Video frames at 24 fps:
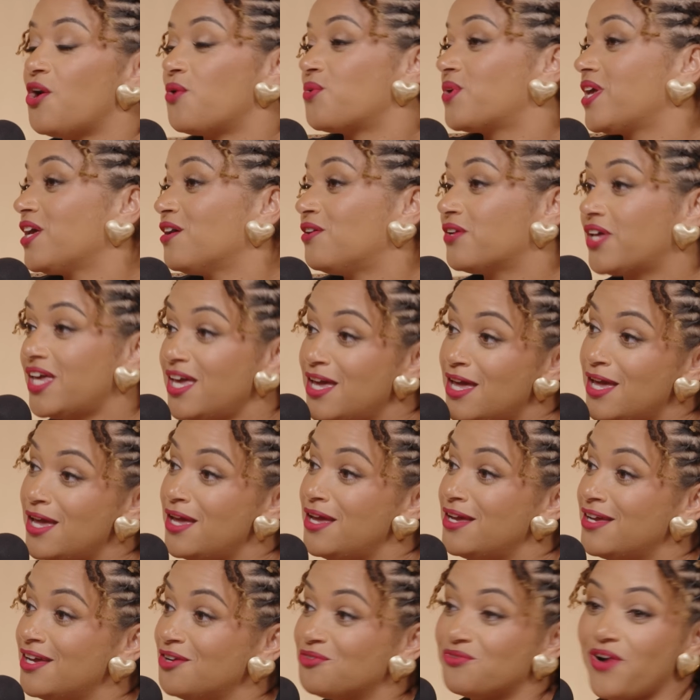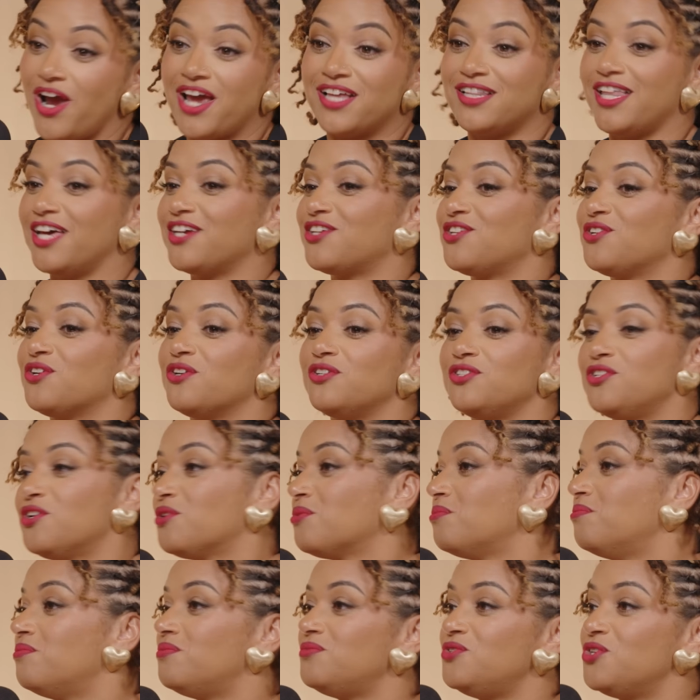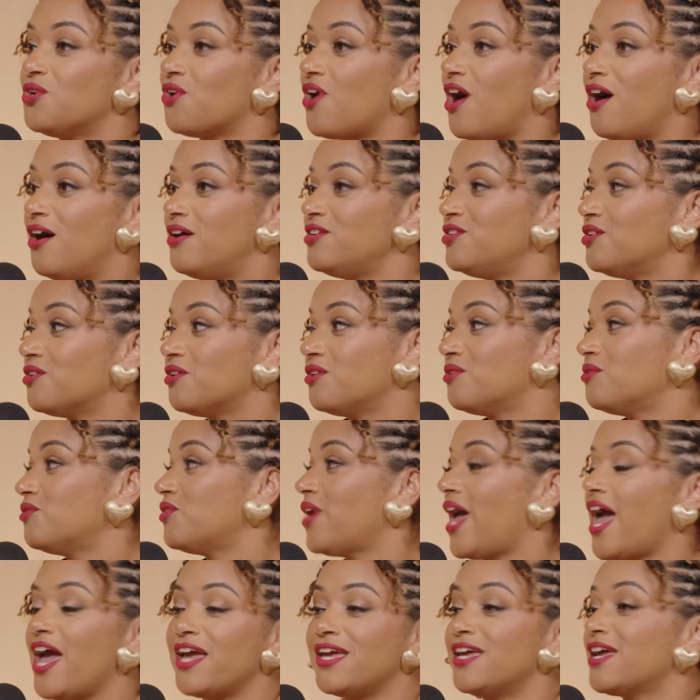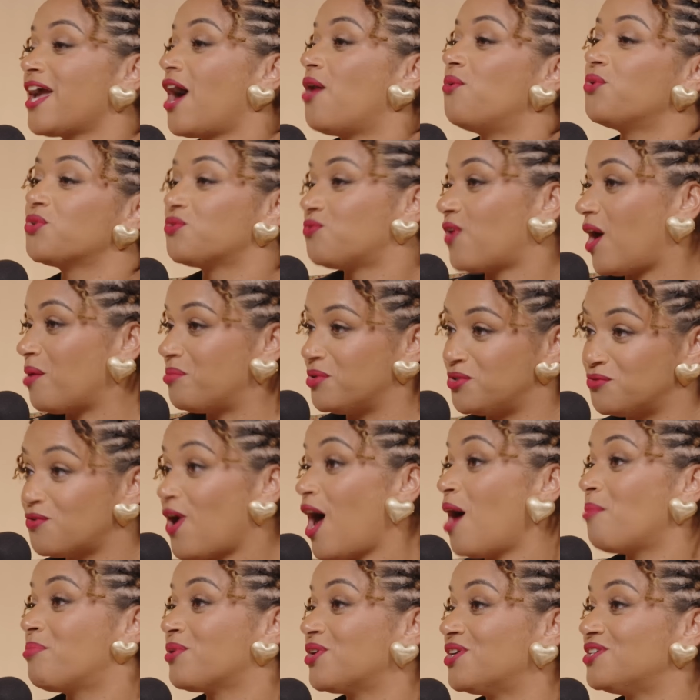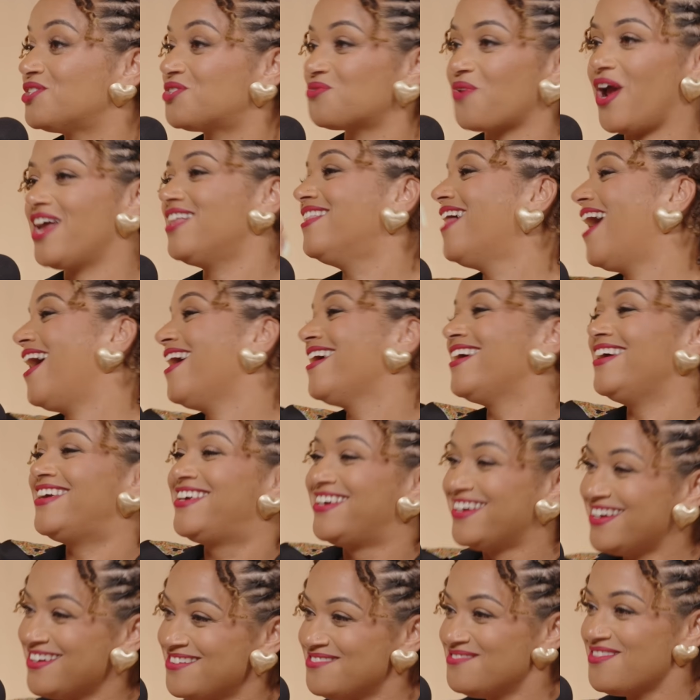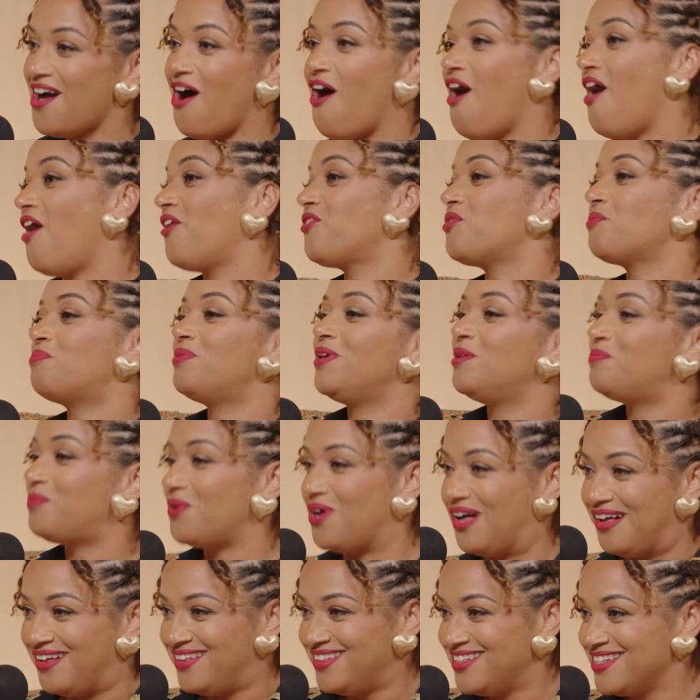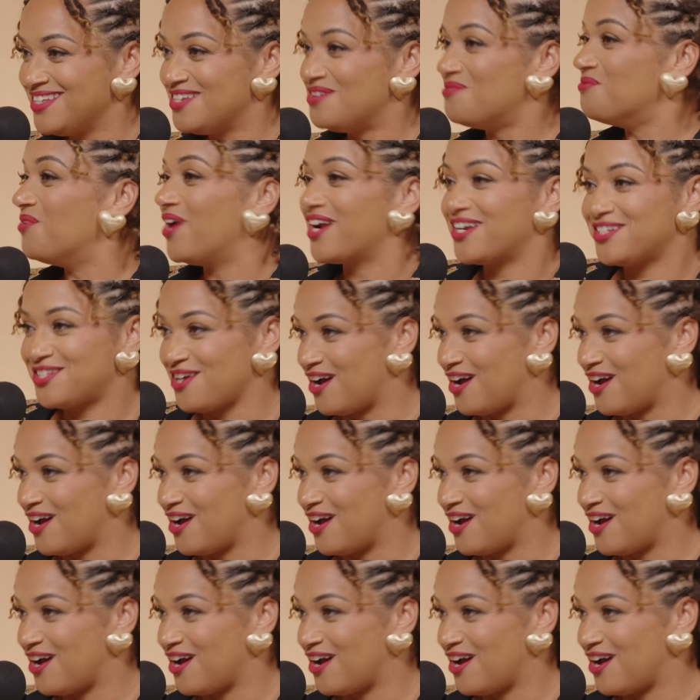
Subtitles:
Gayle King, right? Like you're hanging out with Robin Roberts, right? Like all the people want to